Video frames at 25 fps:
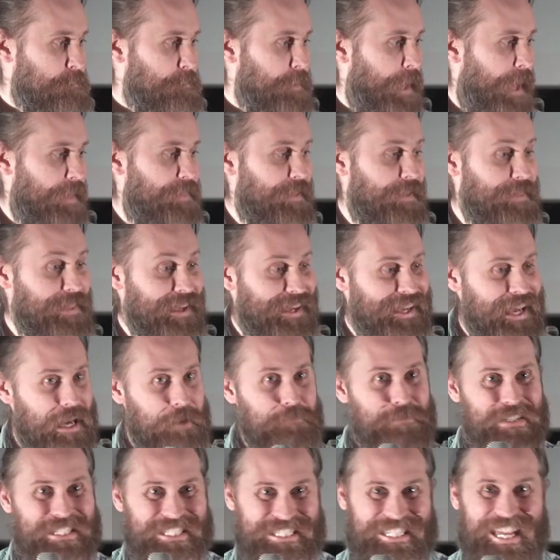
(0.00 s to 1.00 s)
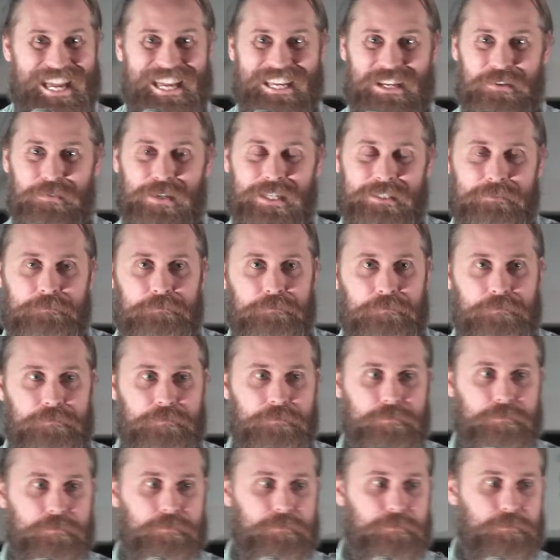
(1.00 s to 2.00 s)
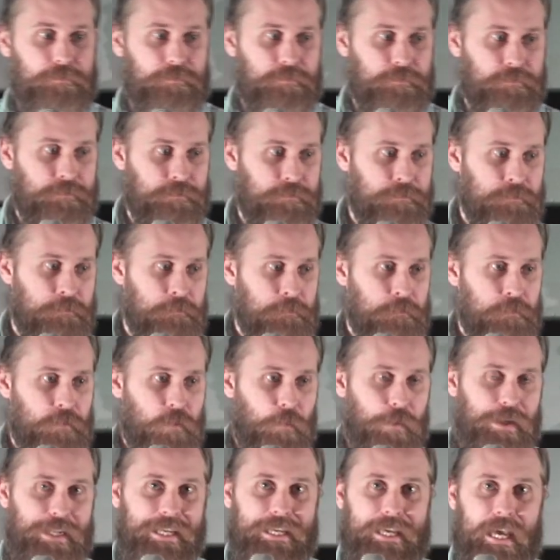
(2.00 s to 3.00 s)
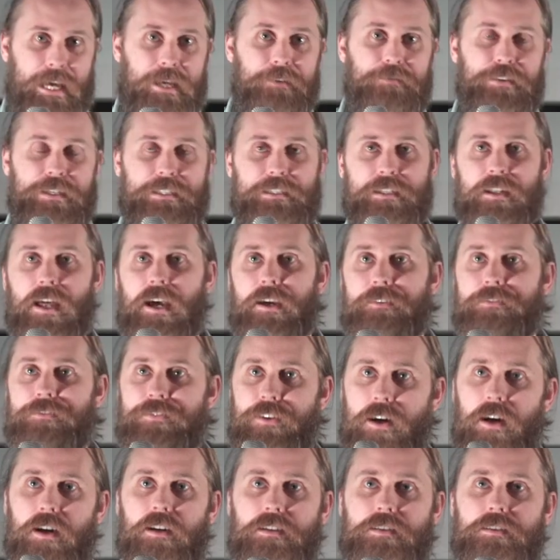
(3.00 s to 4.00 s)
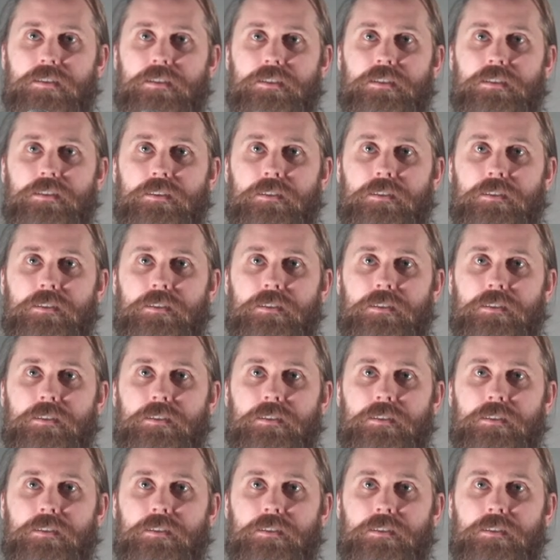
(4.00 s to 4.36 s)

And then there came this day when He gave His life for us